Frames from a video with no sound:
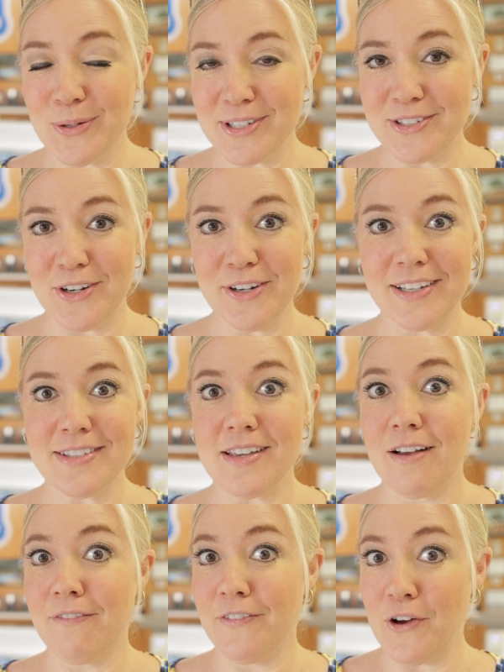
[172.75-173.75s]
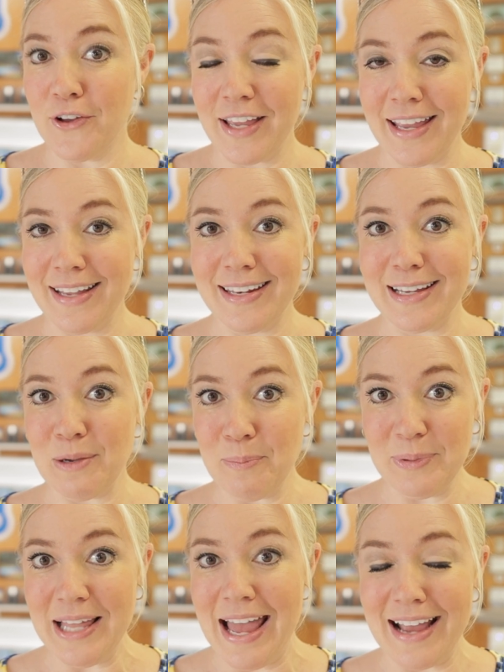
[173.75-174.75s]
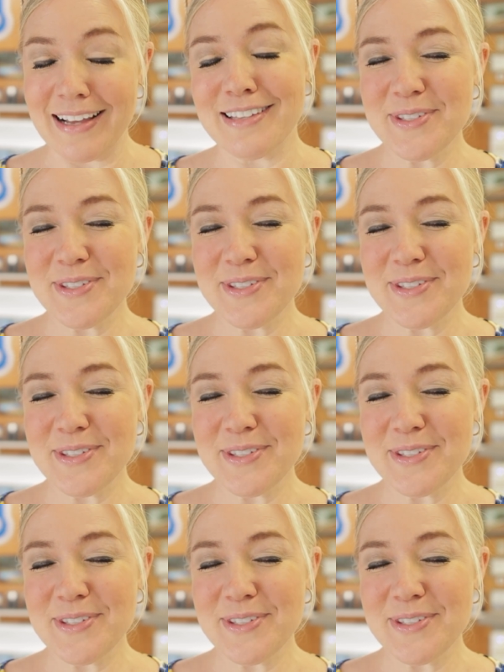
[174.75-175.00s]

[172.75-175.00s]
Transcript: as dark as a volcanic black.